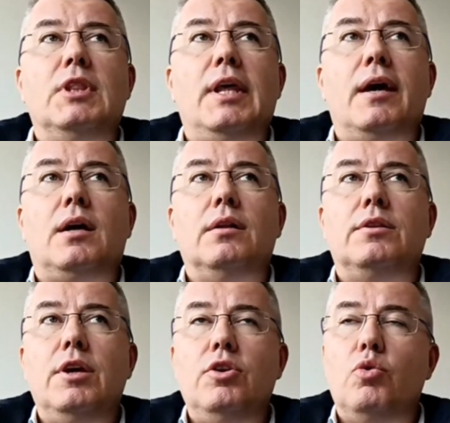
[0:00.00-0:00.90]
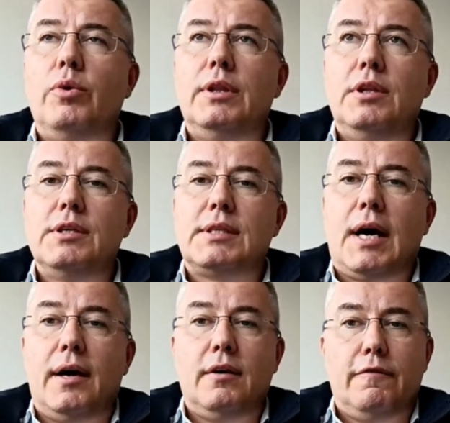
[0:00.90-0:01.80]
they continue with this
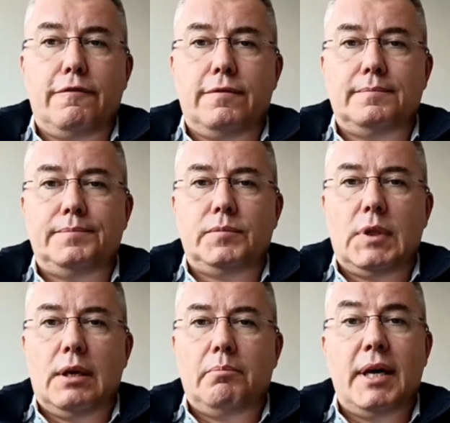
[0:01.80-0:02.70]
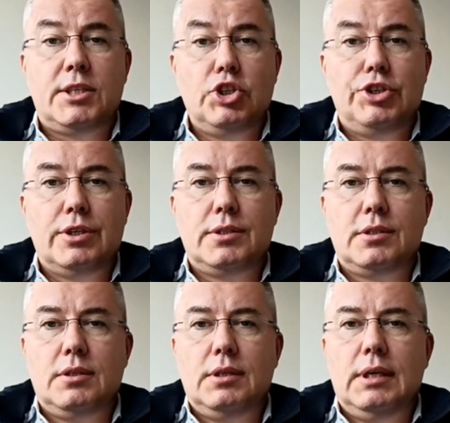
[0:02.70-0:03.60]
kind of
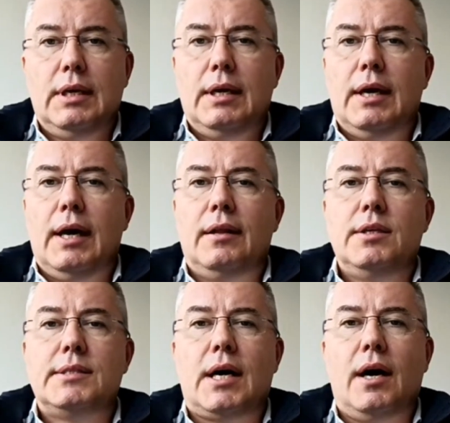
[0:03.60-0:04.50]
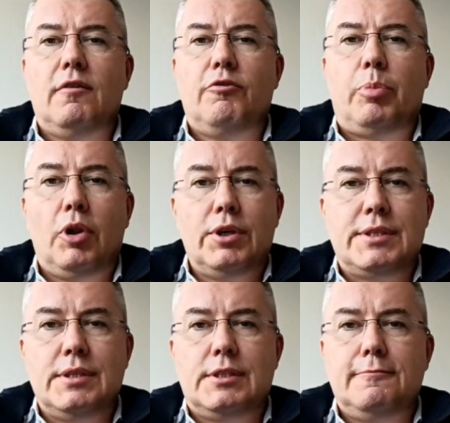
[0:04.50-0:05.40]
messages and this kind of
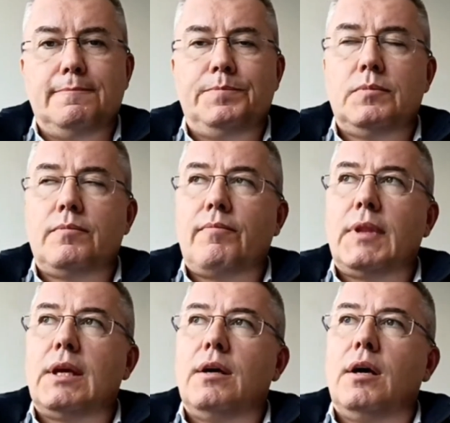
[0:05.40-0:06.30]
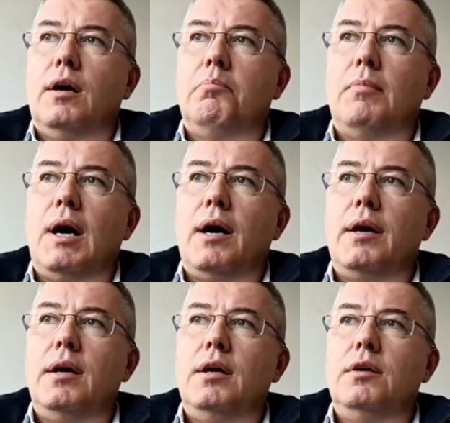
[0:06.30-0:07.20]
policies,
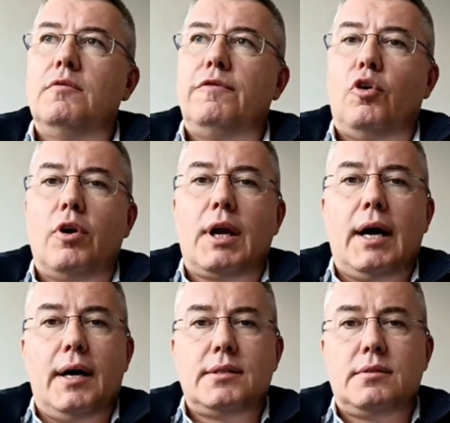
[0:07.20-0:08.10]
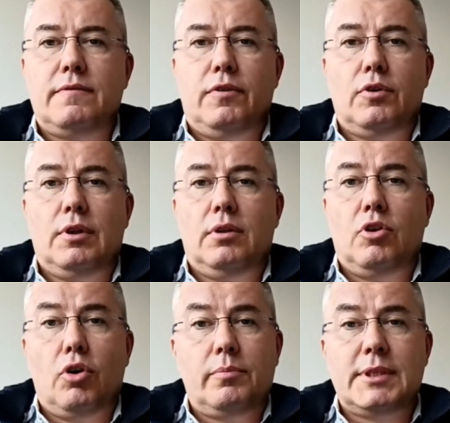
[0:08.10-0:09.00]
my forecast for the
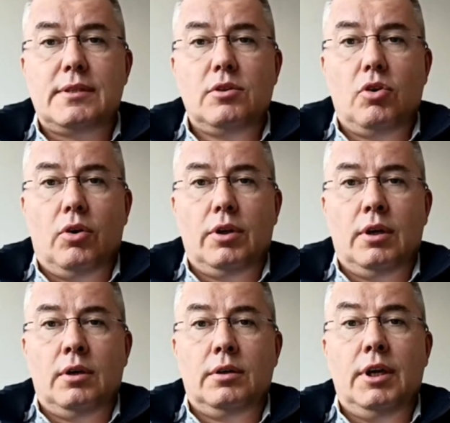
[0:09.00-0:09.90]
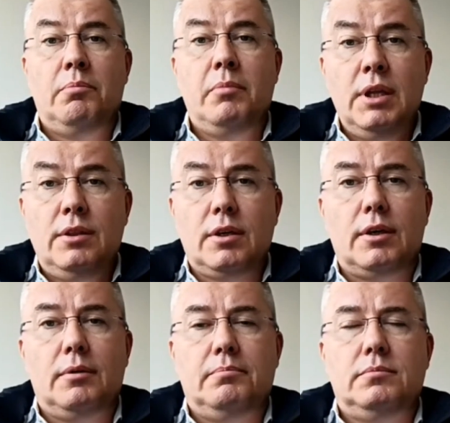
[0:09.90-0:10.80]
North Macedonia in
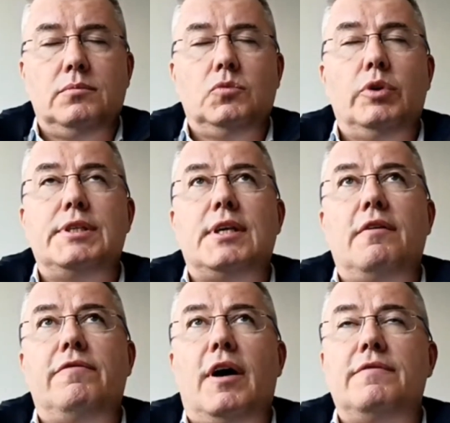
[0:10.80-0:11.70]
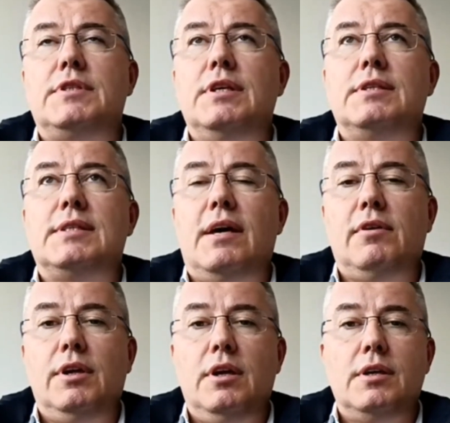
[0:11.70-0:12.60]
midterm, we say 5, 6,
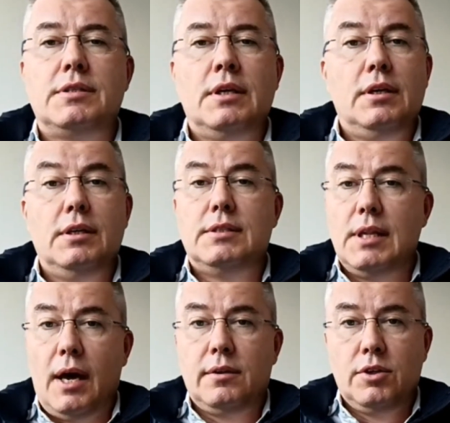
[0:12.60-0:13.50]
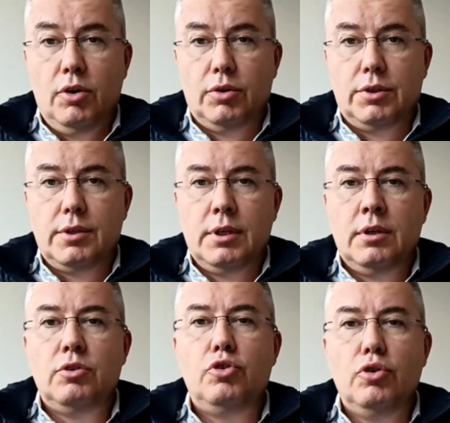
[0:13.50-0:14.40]
7 years, is not good,
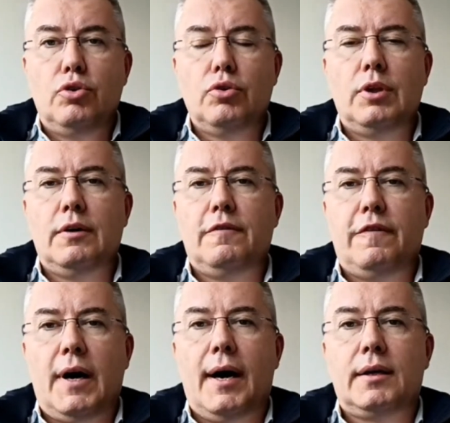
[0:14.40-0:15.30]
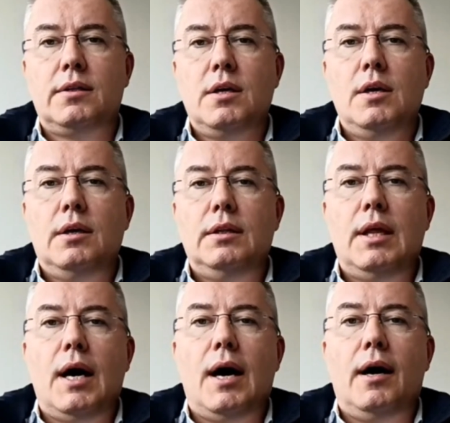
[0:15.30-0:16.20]
due to the fact
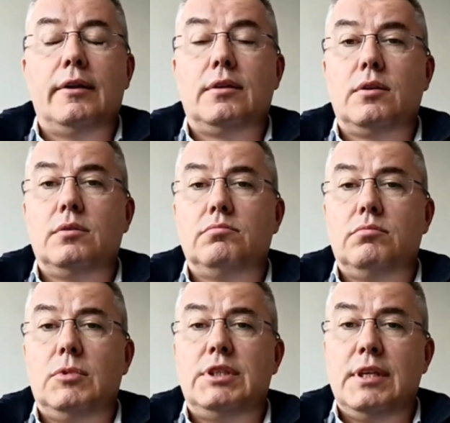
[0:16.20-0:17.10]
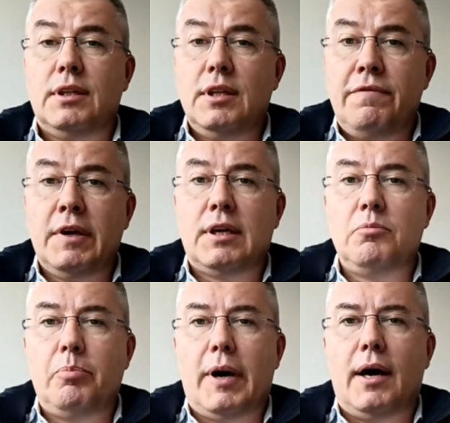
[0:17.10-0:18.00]
that
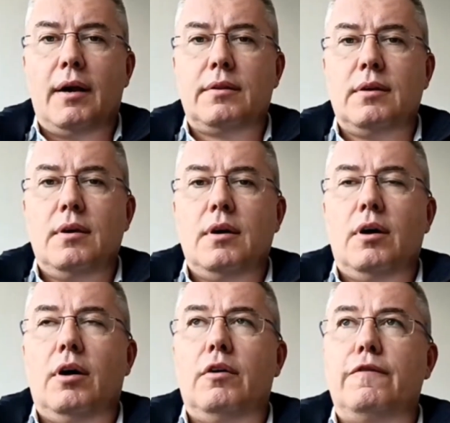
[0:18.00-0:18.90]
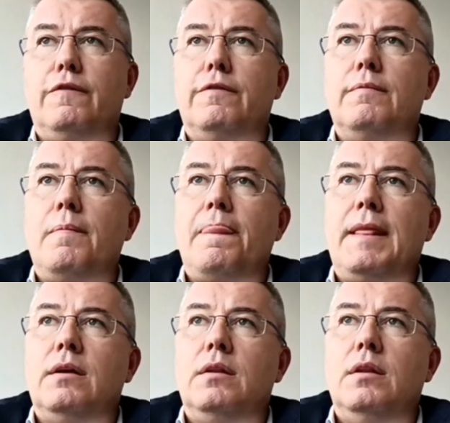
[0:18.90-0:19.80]
significant part of
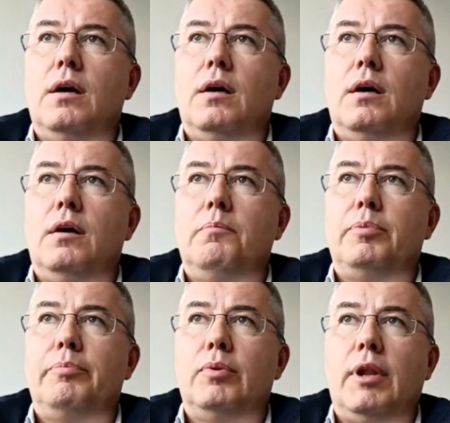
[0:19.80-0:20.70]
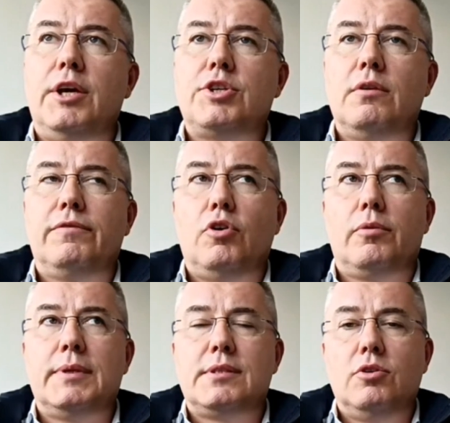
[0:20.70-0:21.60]
the population of
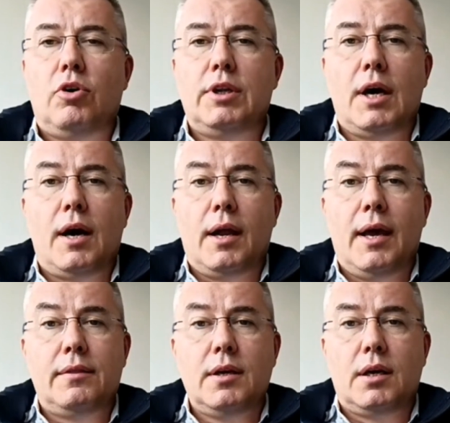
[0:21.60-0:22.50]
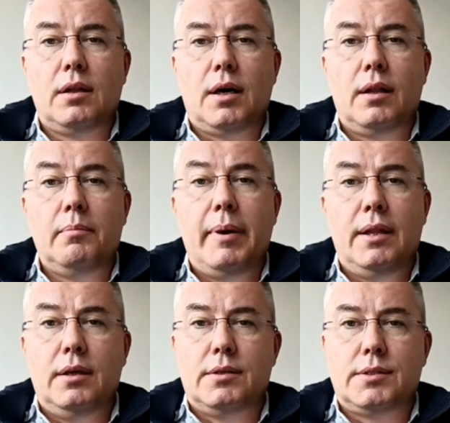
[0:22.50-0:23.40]
North Macedonia are ethnical
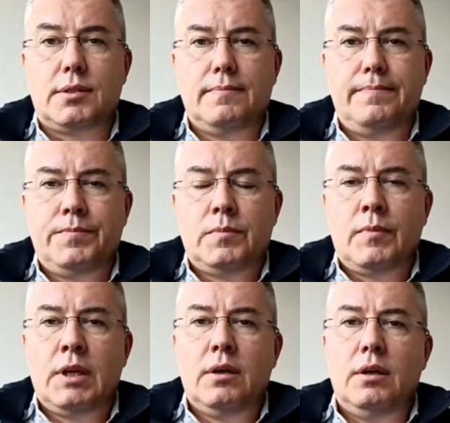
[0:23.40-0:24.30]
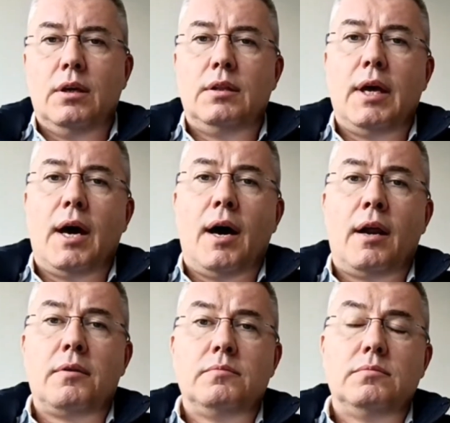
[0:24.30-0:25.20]
Albanians. They
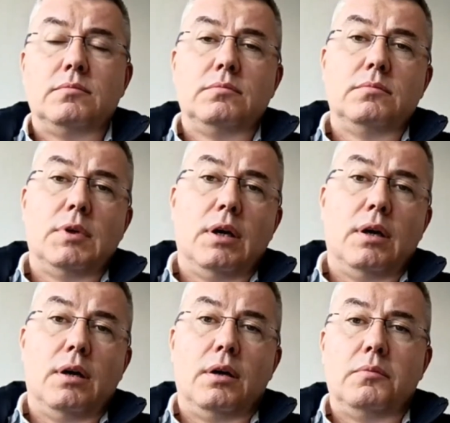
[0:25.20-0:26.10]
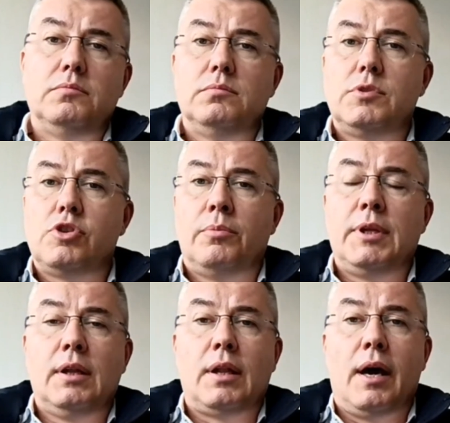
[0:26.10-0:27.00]
are
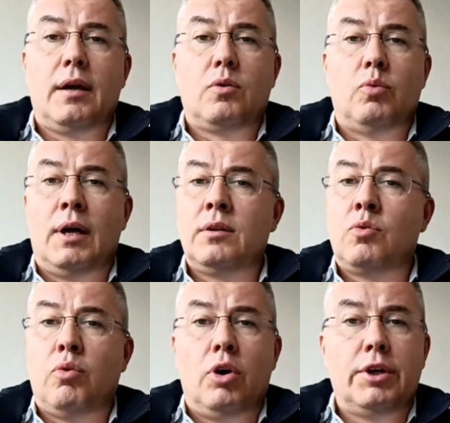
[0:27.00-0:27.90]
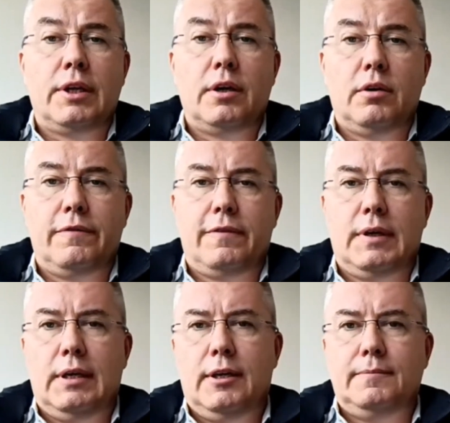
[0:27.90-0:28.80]
something like 1/4 of
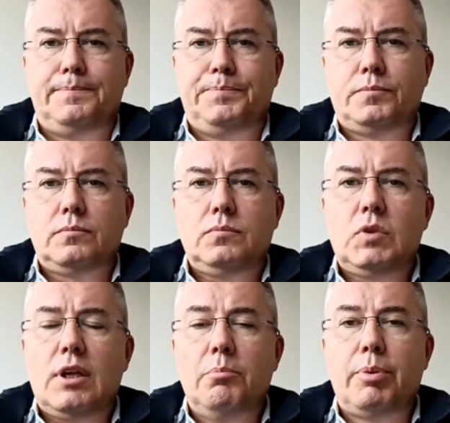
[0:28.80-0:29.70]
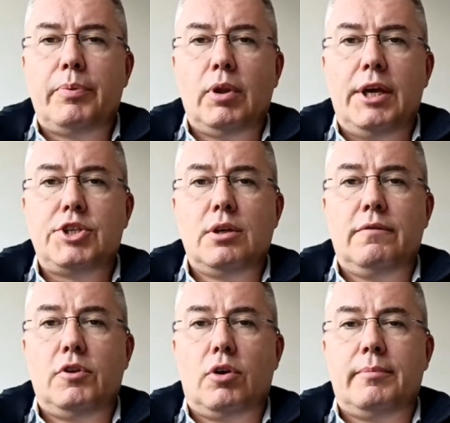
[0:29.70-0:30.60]
population
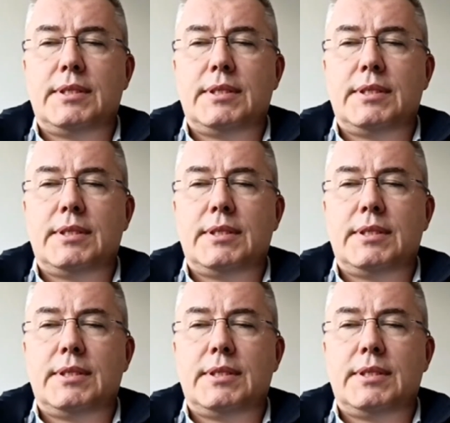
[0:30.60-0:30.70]
of North